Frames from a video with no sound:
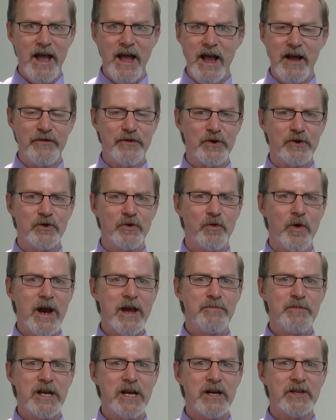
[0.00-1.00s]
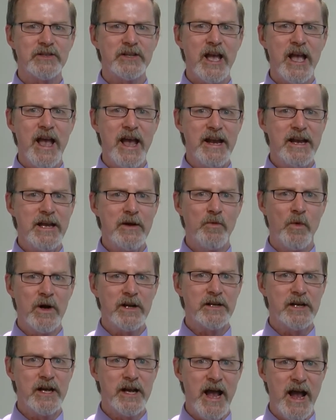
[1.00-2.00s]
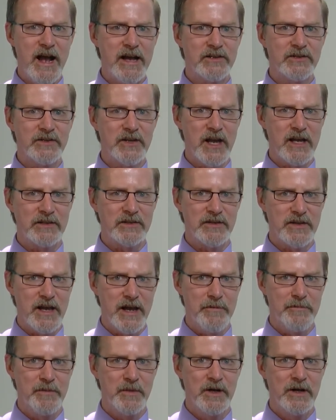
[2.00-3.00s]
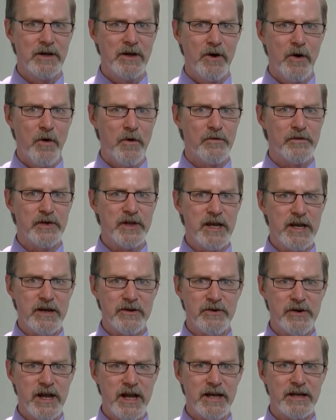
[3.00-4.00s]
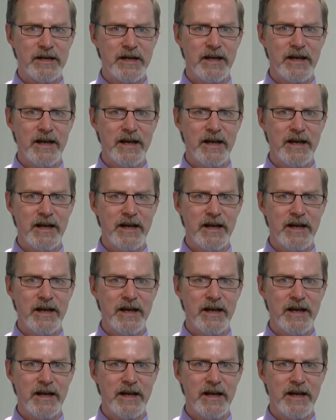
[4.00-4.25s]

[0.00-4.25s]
And they're great because anyone can access them over the internet